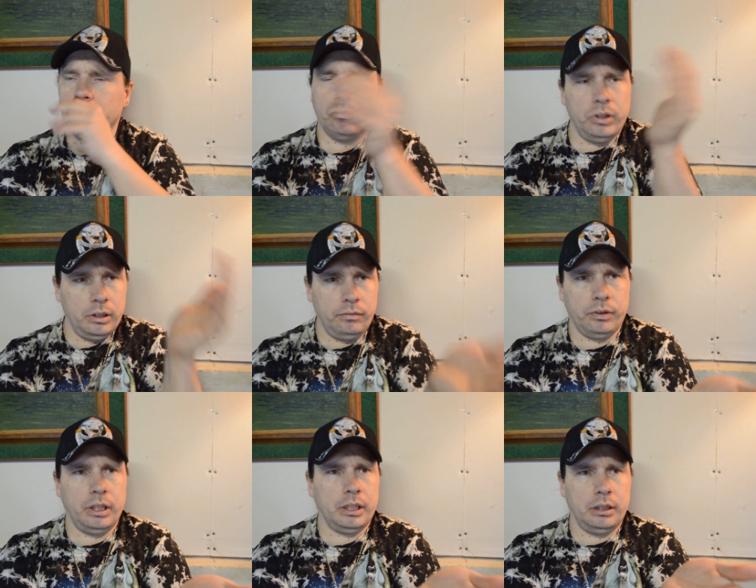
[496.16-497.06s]
went on for
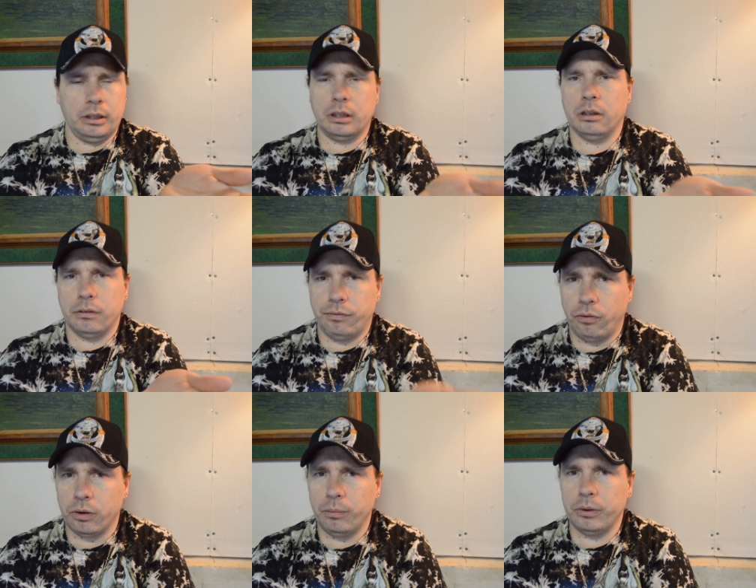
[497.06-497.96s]
like near know,
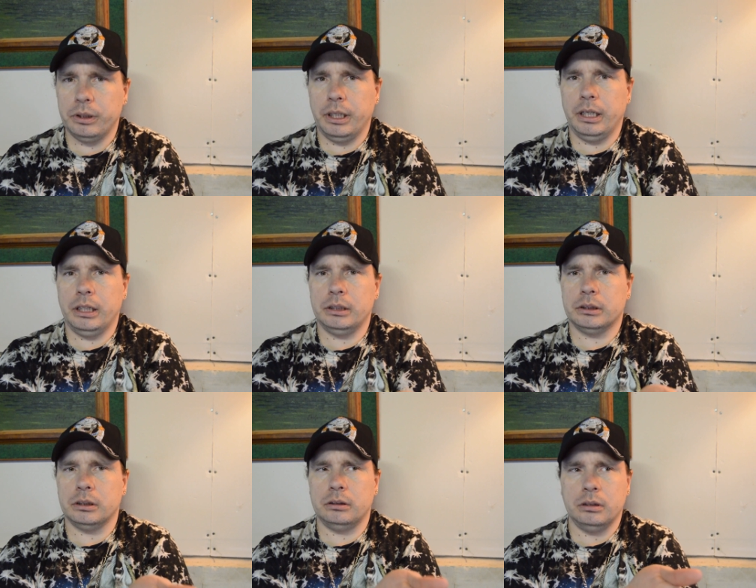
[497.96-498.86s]
four more
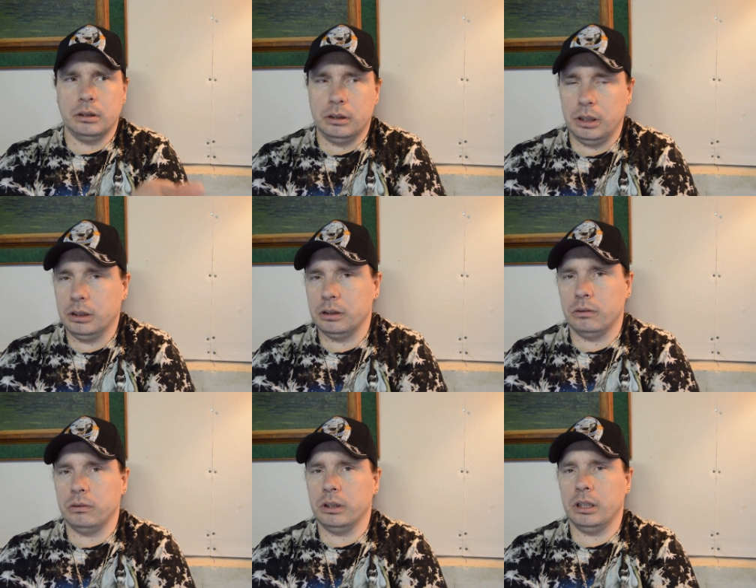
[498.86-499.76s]
days, and nothing
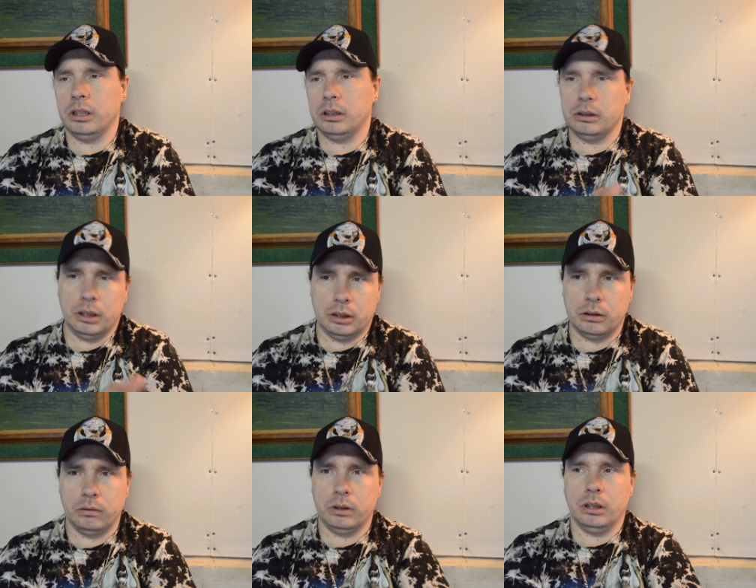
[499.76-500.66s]
going on, nothing
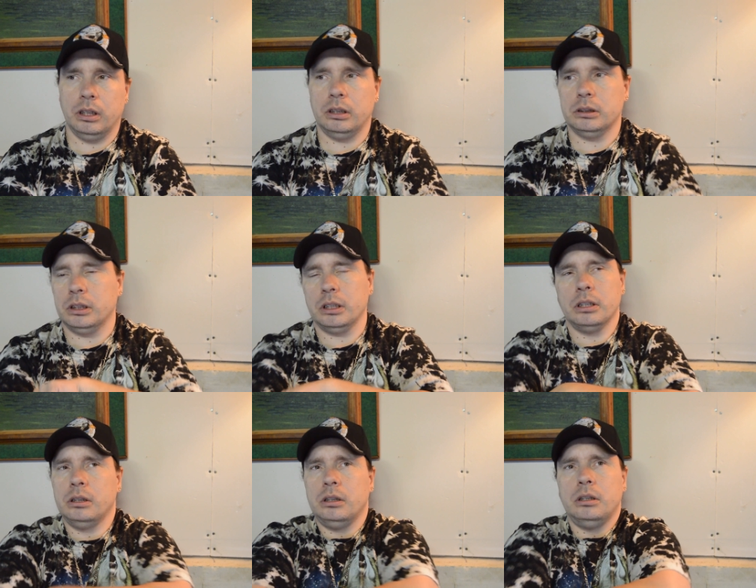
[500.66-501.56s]
going on. It's like,
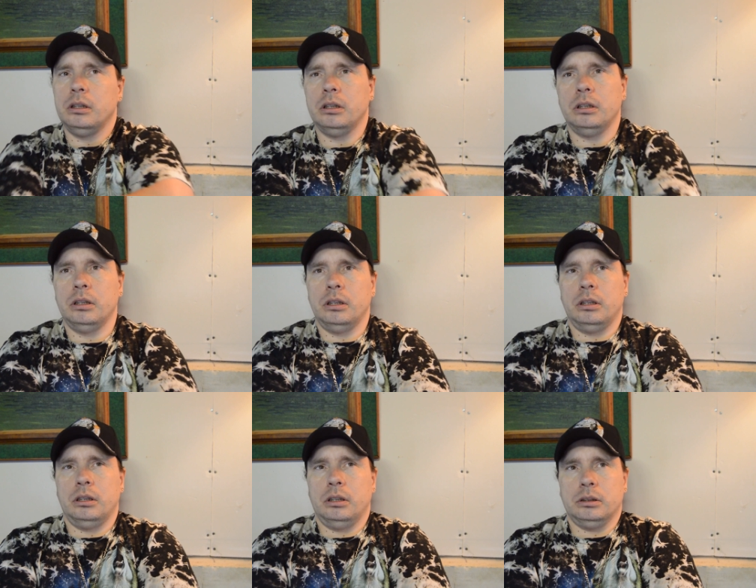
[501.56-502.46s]

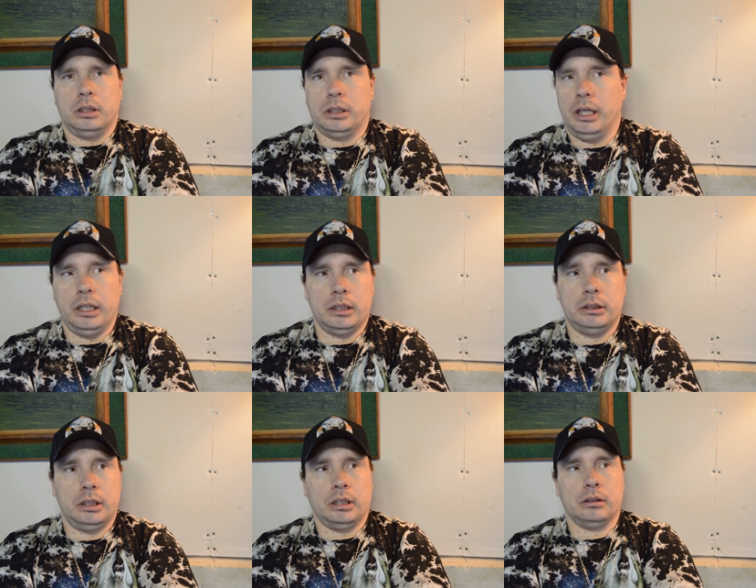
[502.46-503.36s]
it's like, Dad, I
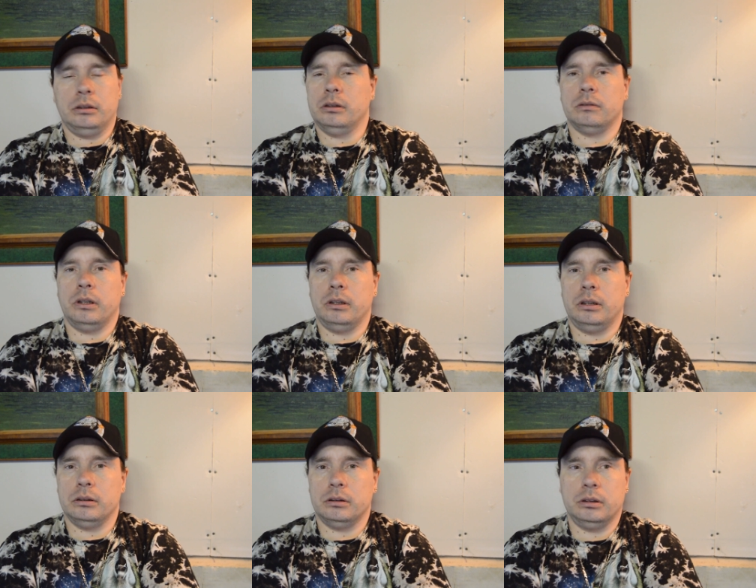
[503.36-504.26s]
said, I don't know. Uh,
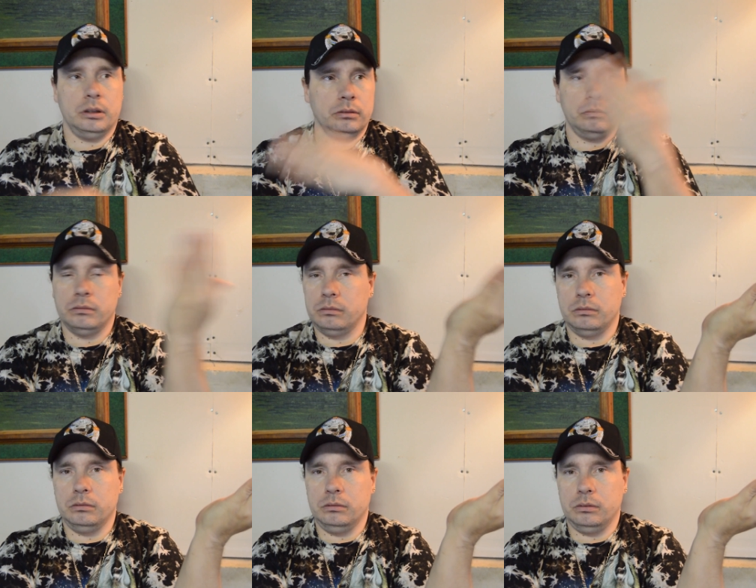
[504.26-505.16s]
there's you no, know,
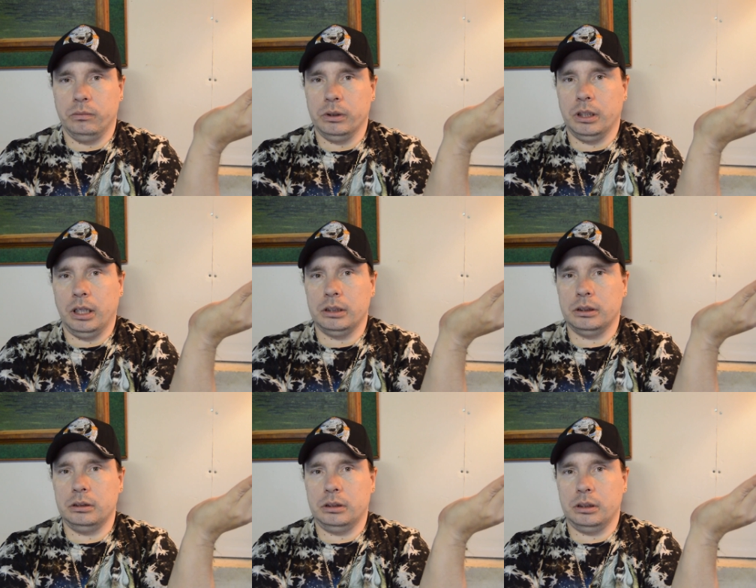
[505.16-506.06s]
the one cousin
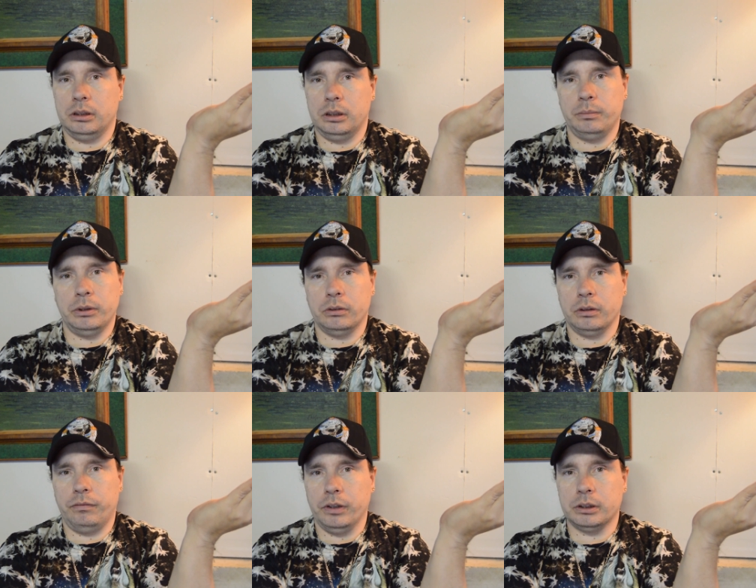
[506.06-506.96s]
uh, has been doing
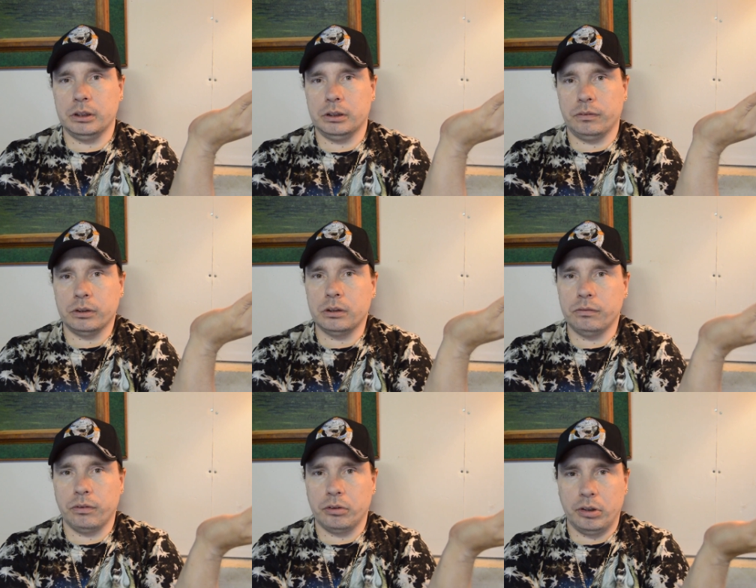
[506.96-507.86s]
fixings for,
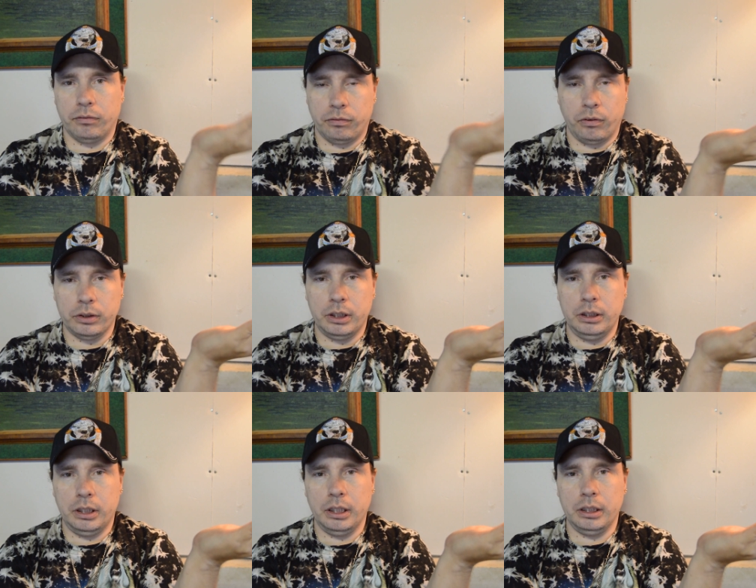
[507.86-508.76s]
for 14
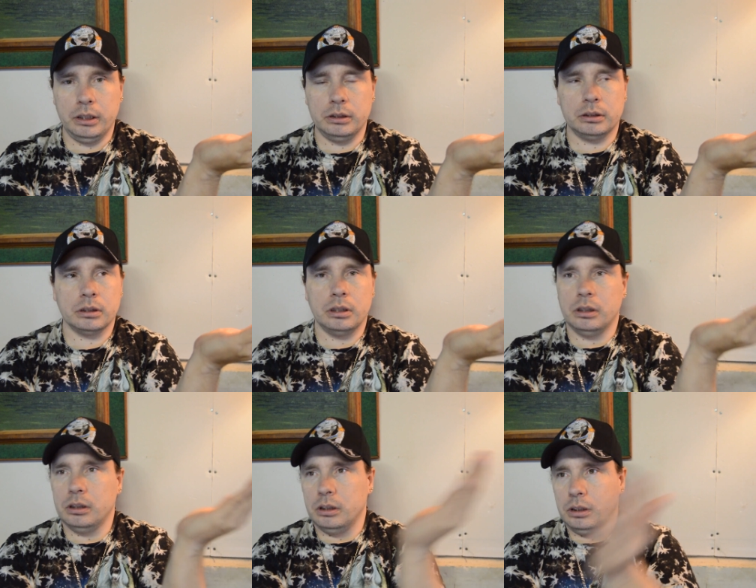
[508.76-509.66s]
days.
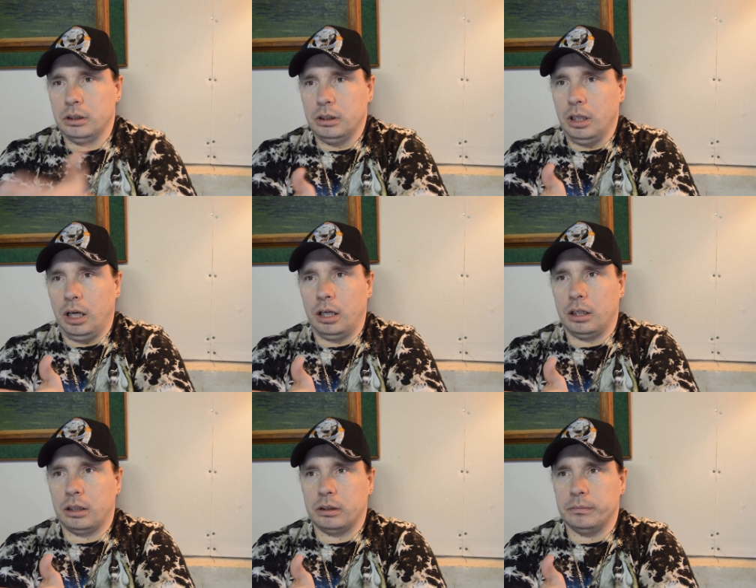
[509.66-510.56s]

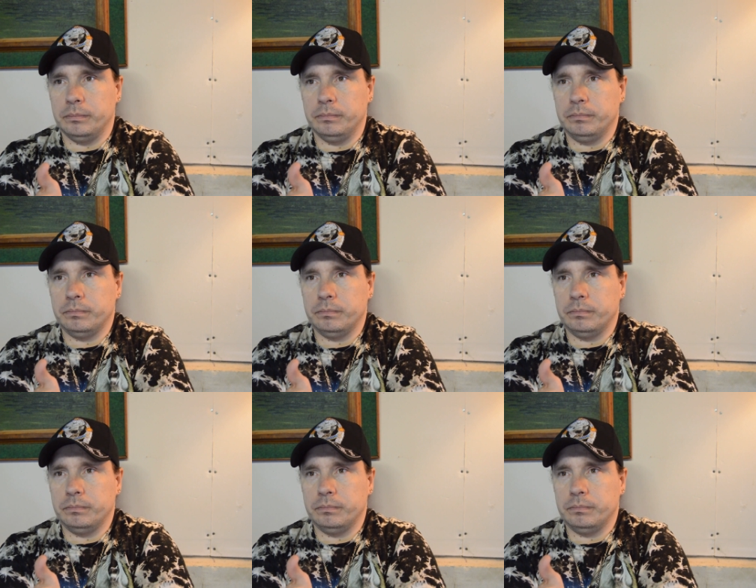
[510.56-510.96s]
Um,